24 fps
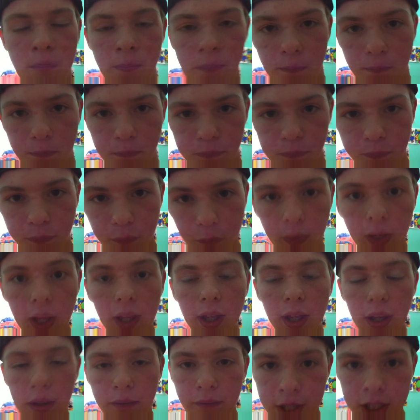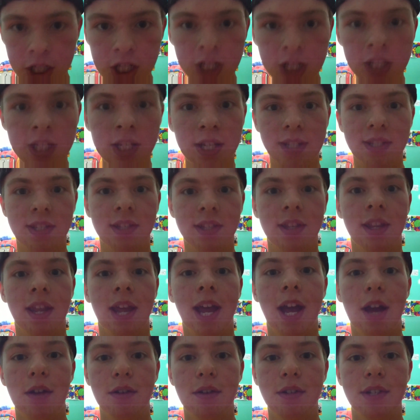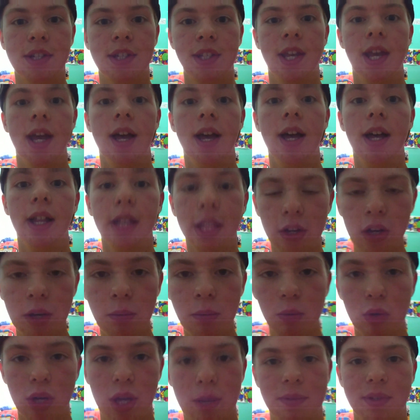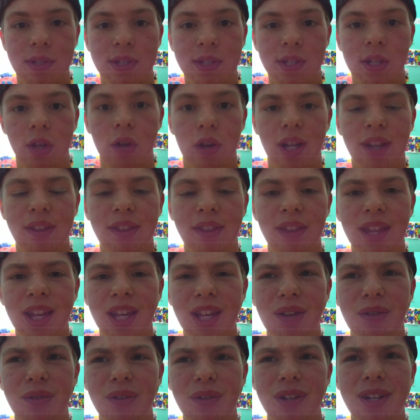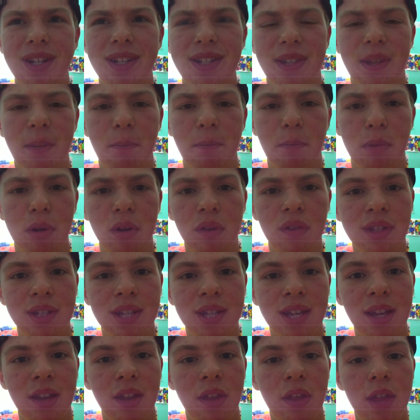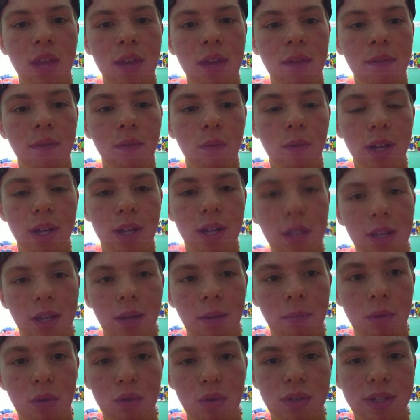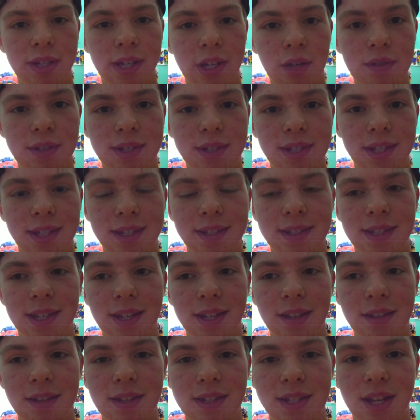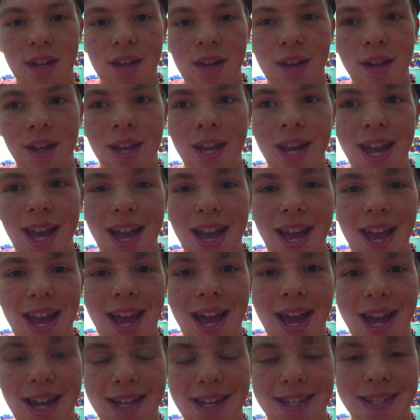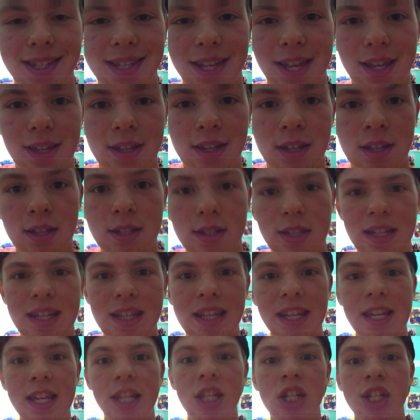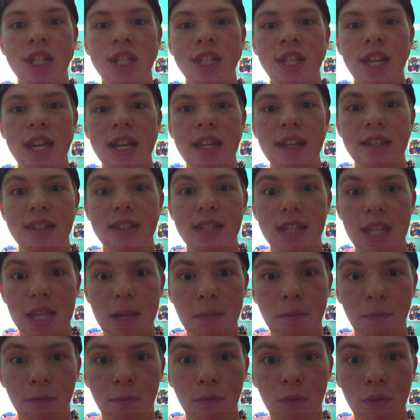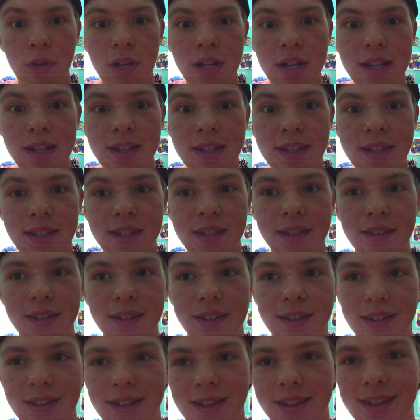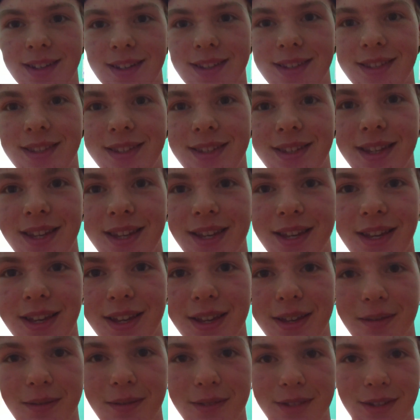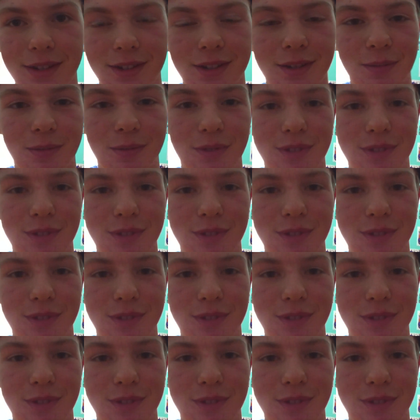Veggie Tales in the House Larry Boy episode. I think it was the Birthday Thief when uh, Motato was done singing the song. I said, "Did he just say deep freeze?" because he Dr.